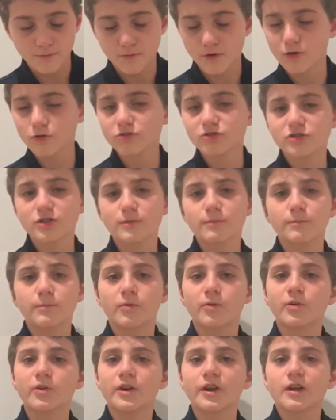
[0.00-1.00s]
most
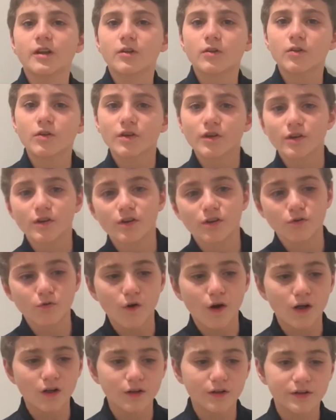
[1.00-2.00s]
important
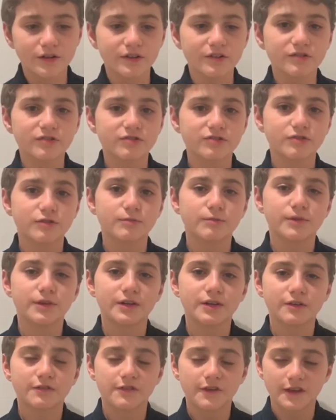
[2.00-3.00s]
qualities to be
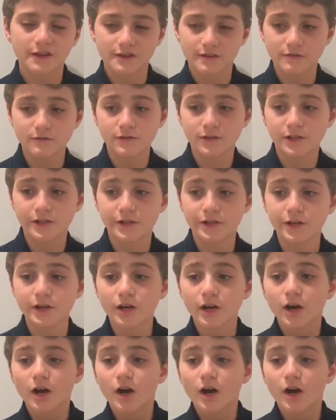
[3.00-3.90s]
an effective leader